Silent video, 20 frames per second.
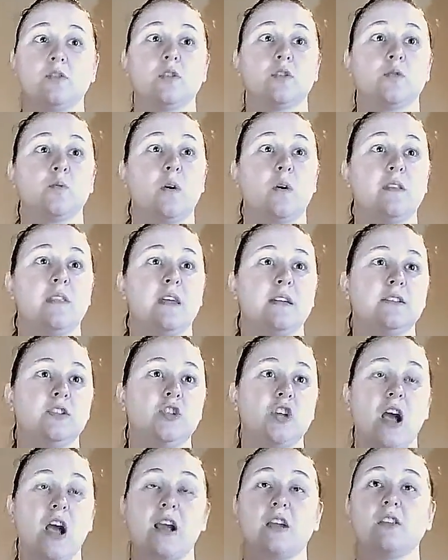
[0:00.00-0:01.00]
There's one that's
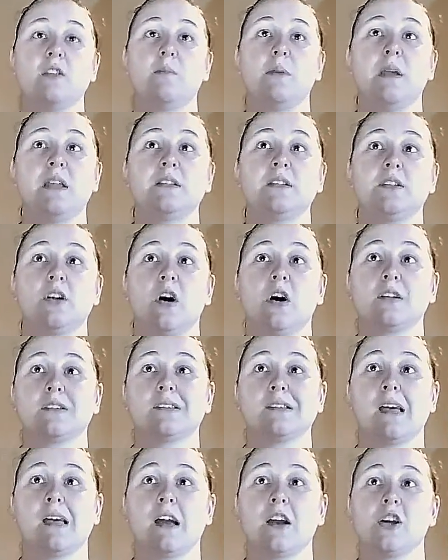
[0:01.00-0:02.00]
Jack and the Beanstalk
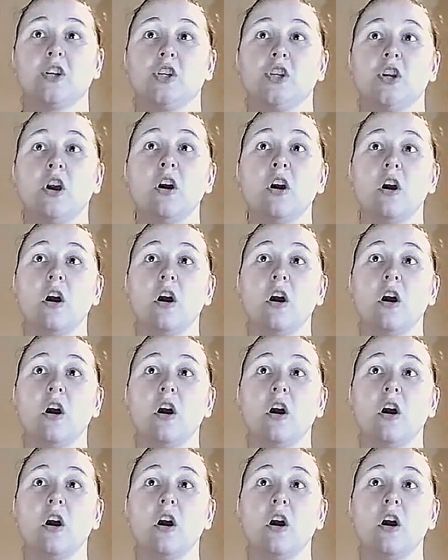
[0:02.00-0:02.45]
slash